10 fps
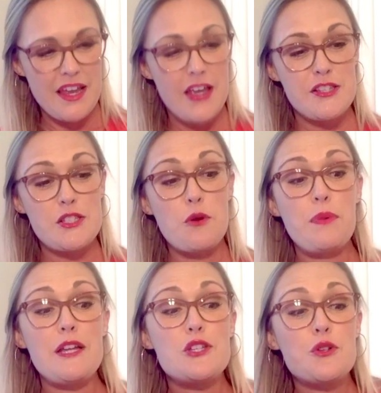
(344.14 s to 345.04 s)
So
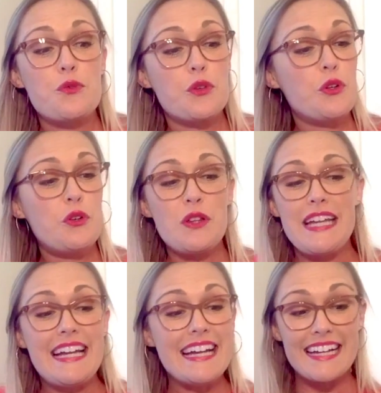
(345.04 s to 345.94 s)
be
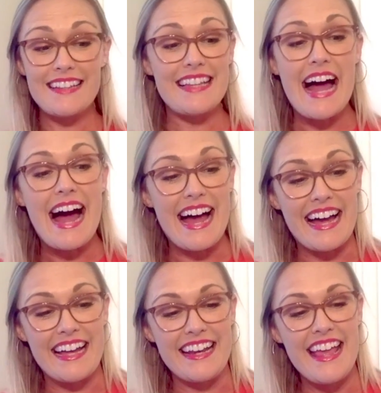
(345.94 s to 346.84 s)
truly
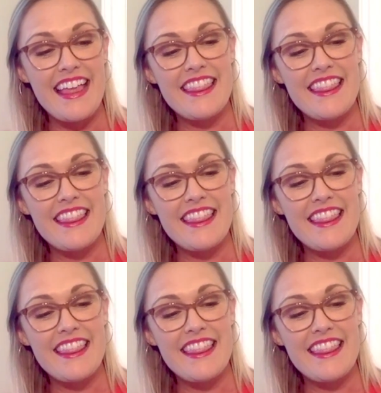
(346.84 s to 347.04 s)
glad.